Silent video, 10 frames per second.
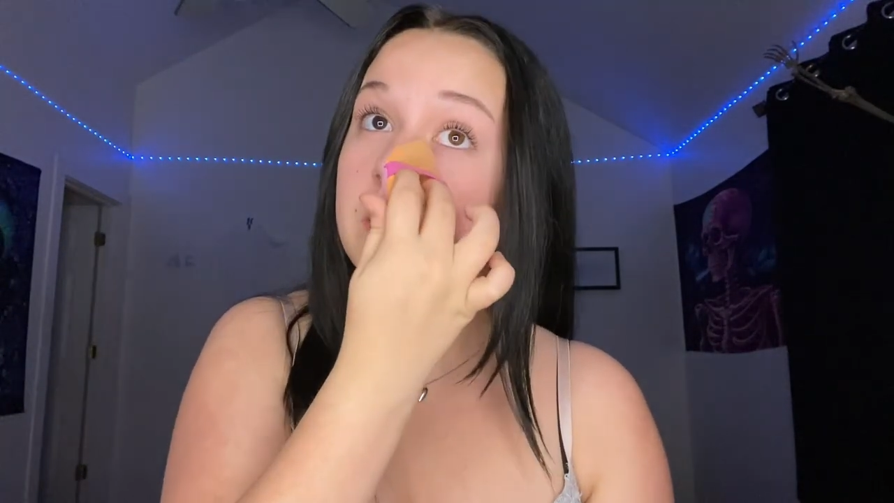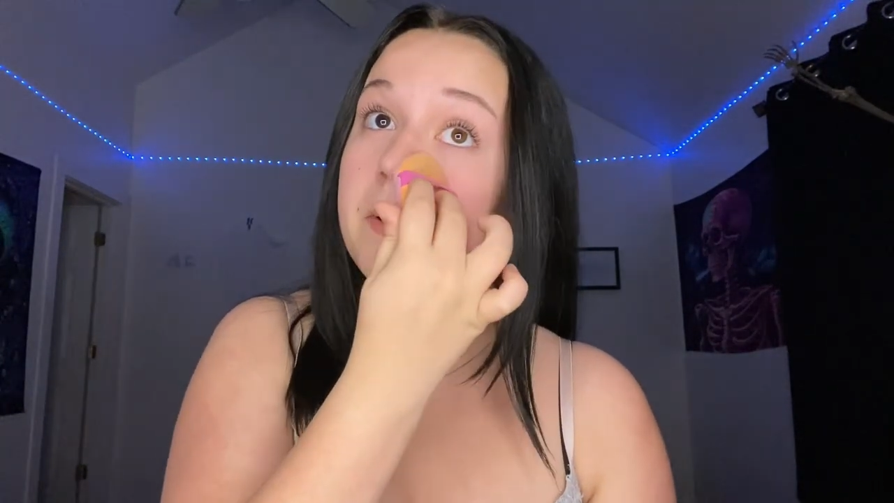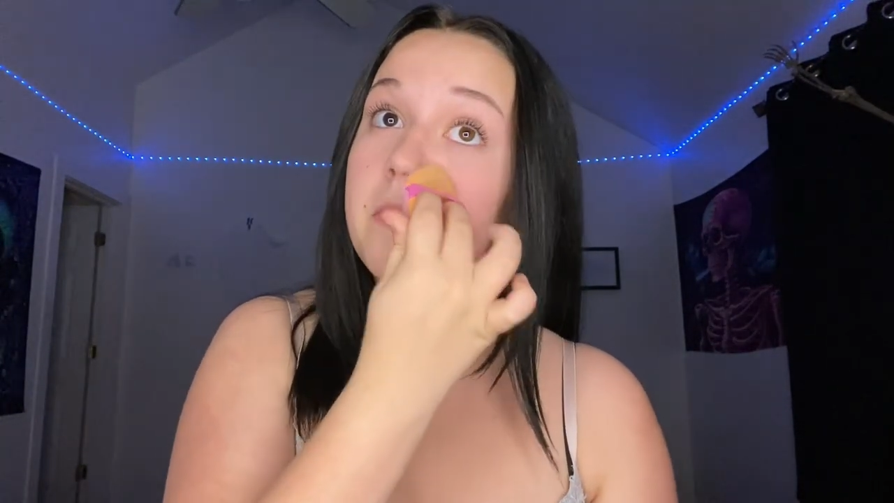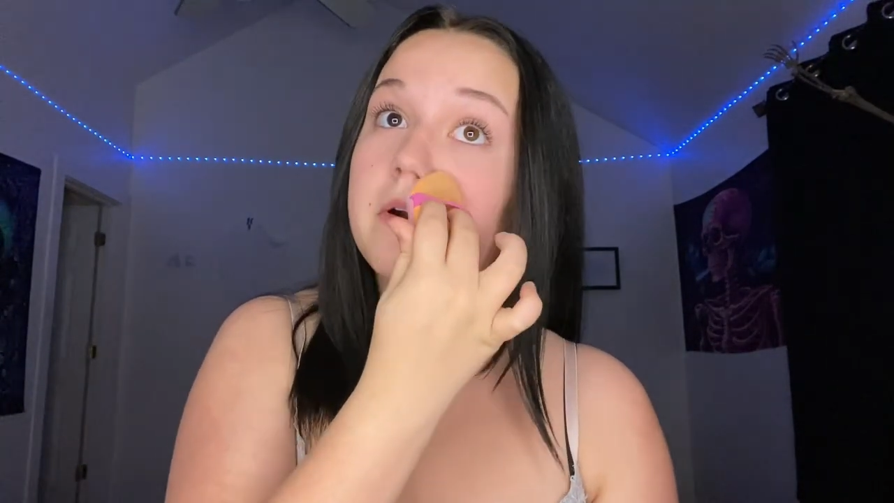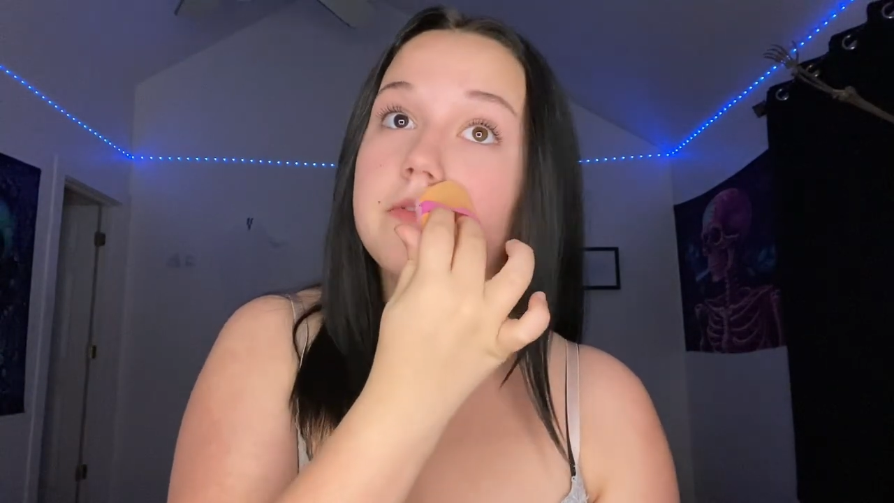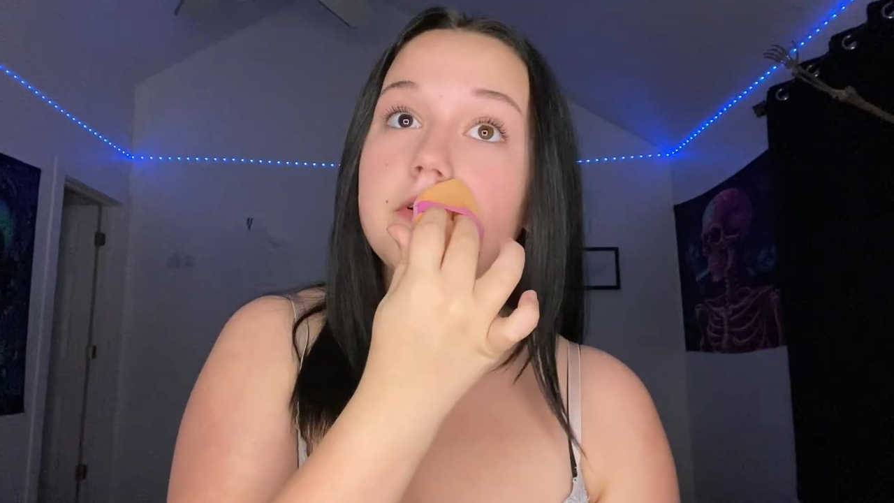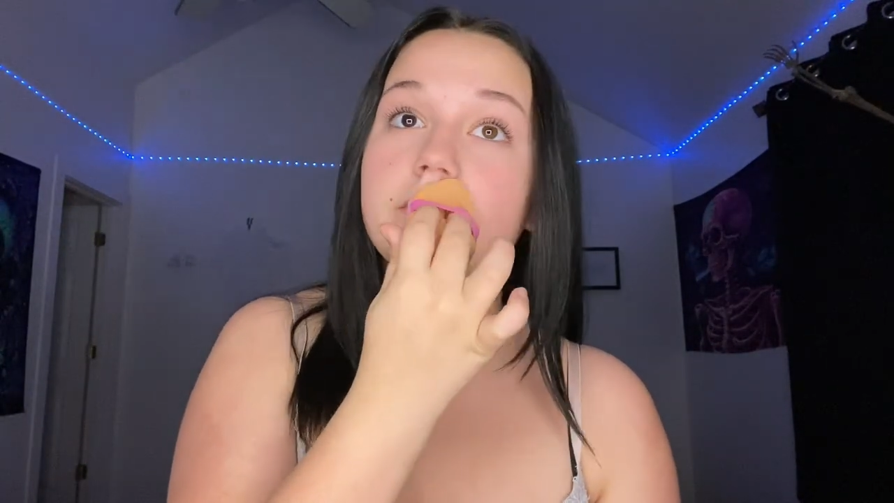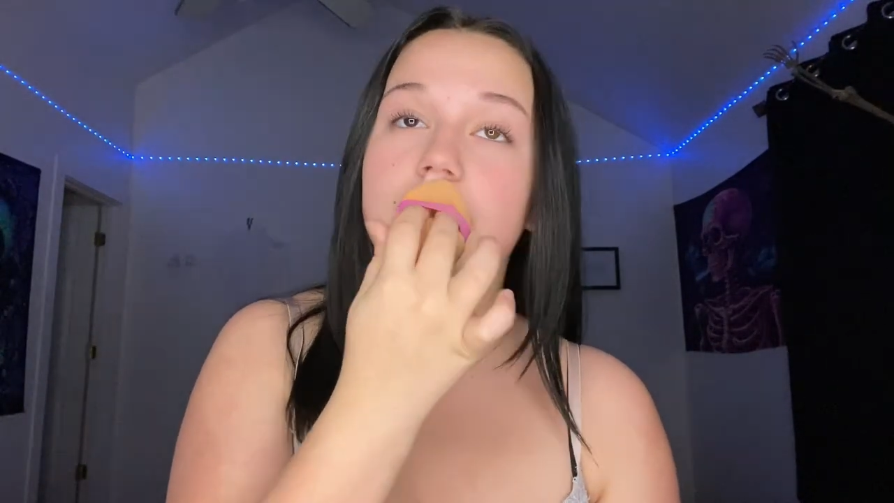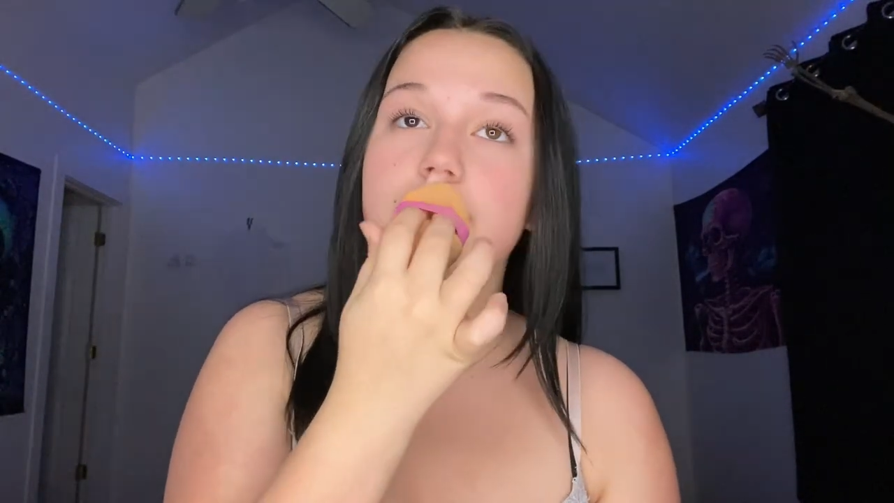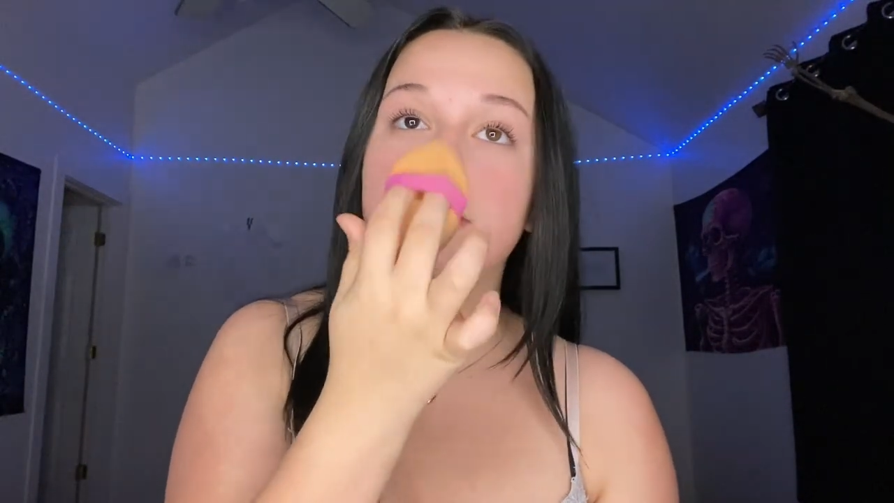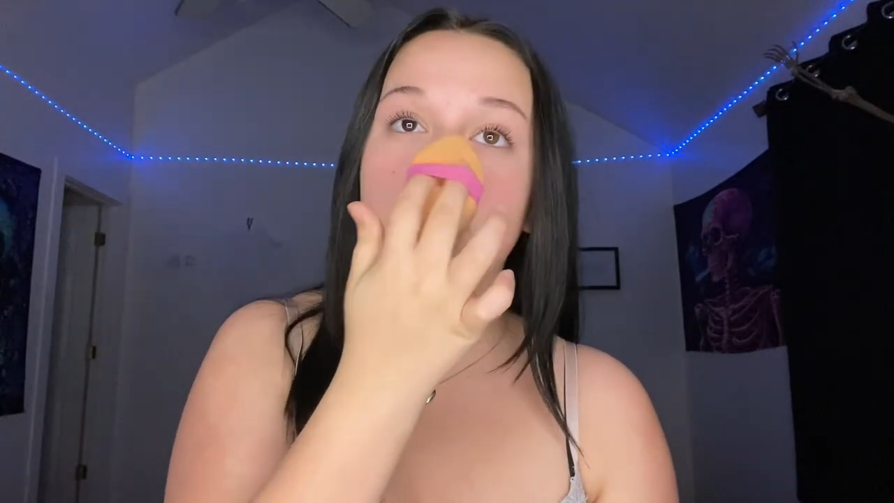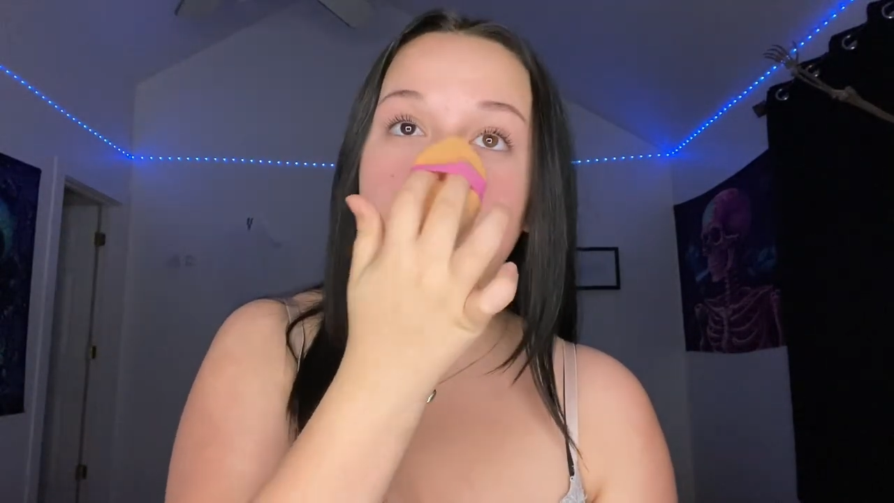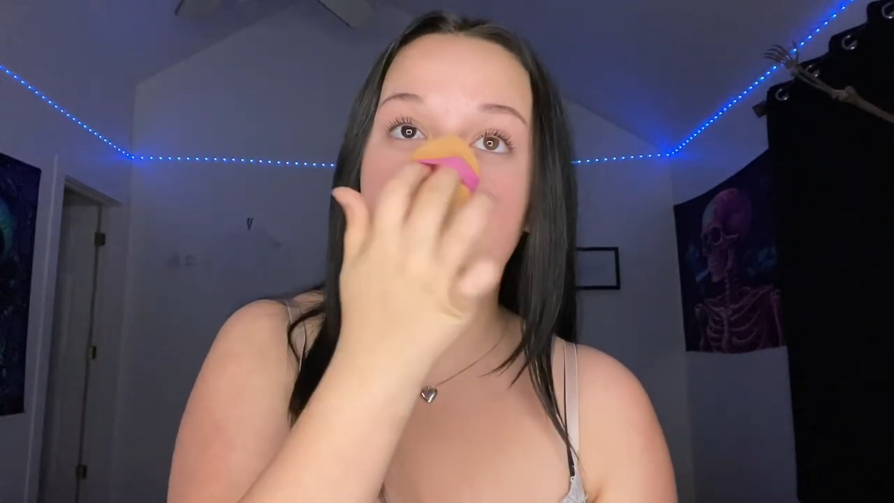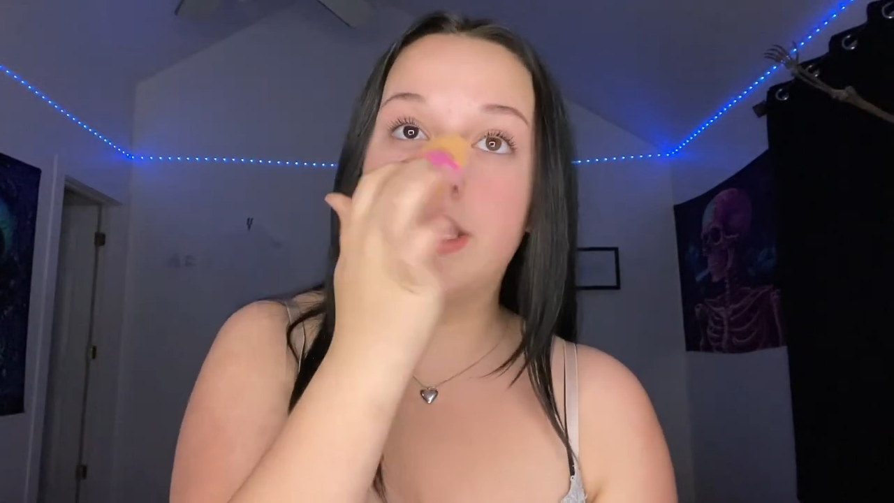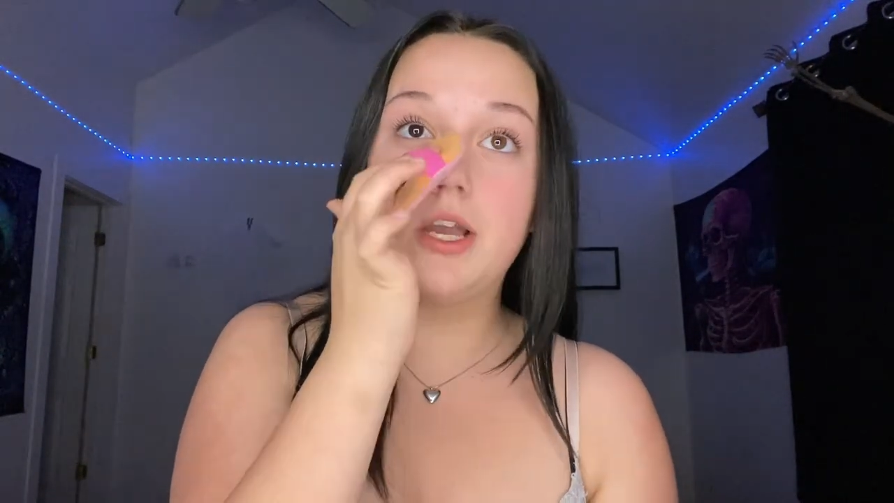about one of your friends
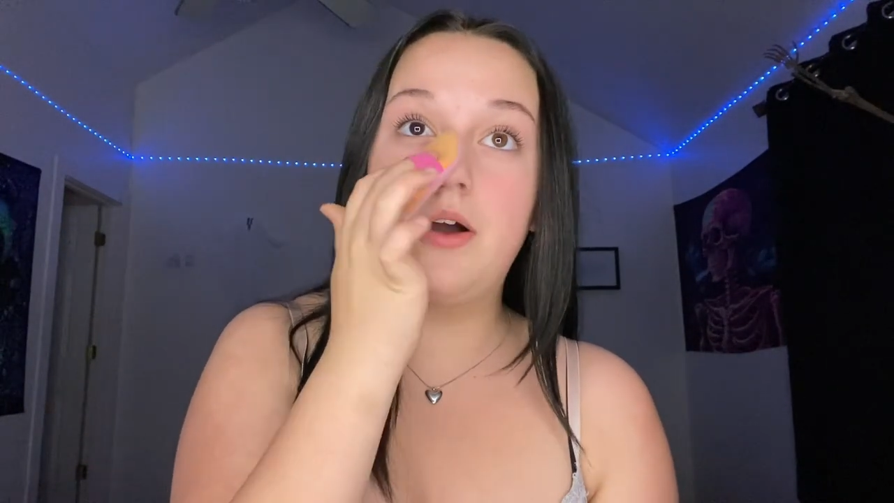and you're like,